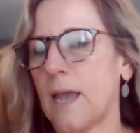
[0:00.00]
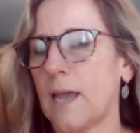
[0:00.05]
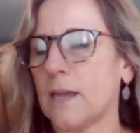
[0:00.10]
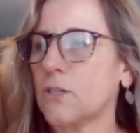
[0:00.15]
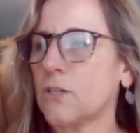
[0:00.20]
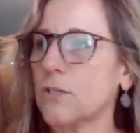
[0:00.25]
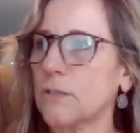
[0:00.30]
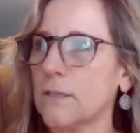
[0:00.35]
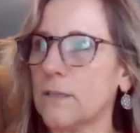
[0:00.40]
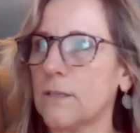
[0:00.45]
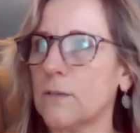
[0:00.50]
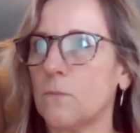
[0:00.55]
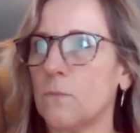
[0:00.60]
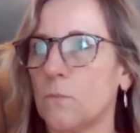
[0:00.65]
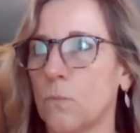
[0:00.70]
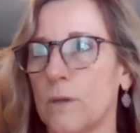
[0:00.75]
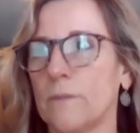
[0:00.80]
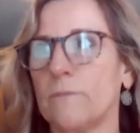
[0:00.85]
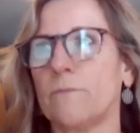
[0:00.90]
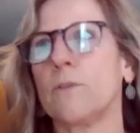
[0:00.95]
actually
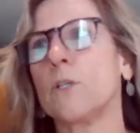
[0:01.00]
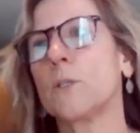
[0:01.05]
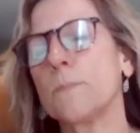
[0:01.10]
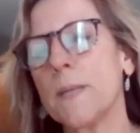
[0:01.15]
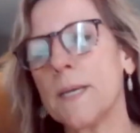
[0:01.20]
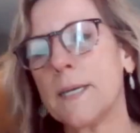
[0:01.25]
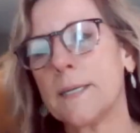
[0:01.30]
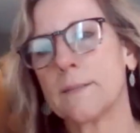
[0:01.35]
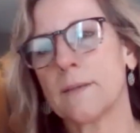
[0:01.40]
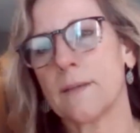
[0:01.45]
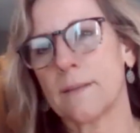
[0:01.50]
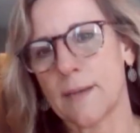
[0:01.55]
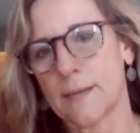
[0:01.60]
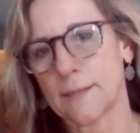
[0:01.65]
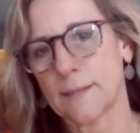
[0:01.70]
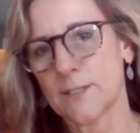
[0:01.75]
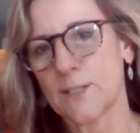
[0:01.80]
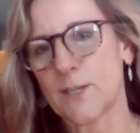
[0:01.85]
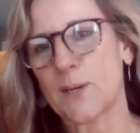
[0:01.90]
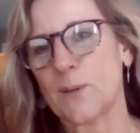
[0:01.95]
won first place on
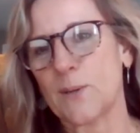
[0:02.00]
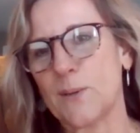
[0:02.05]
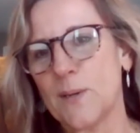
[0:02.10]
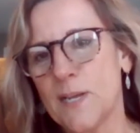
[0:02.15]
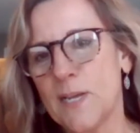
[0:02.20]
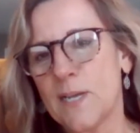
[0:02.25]
that. So